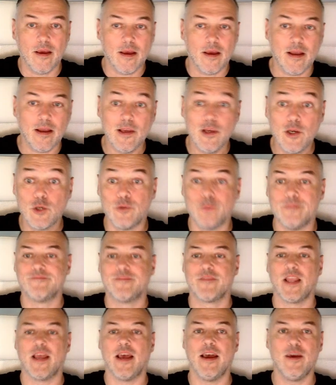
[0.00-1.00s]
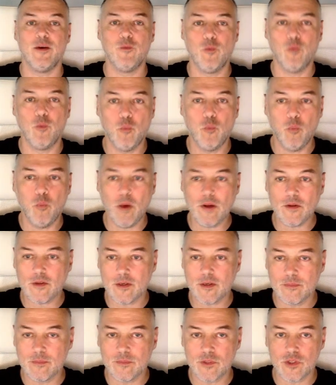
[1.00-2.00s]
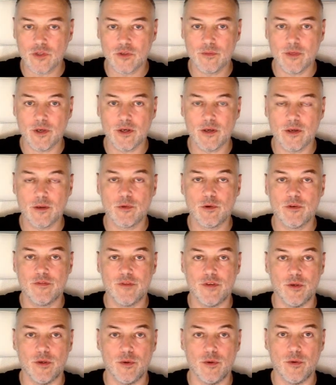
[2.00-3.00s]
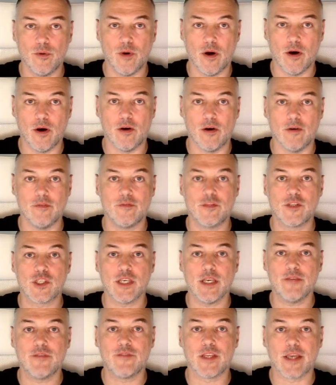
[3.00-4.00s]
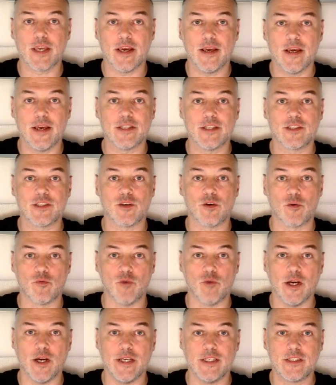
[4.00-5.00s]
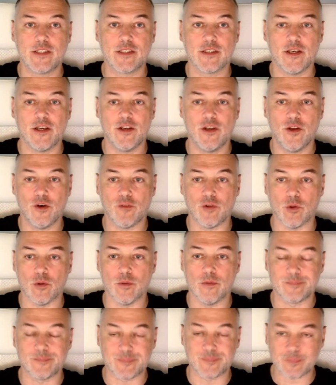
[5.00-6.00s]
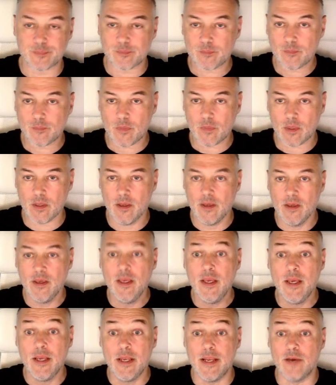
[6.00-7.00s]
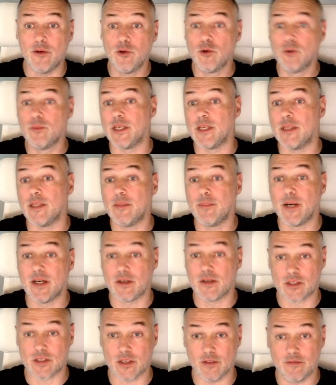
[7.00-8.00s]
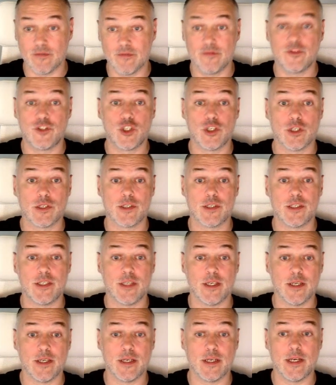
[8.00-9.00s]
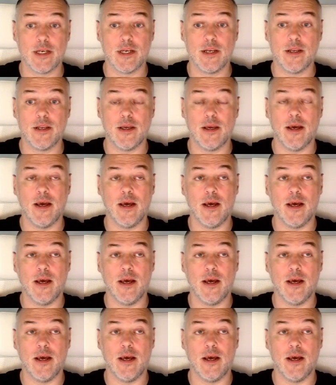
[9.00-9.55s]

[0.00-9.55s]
Hello, and welcome to my review of Save the Cat Writes a Novel. Now, normally in the past I've just done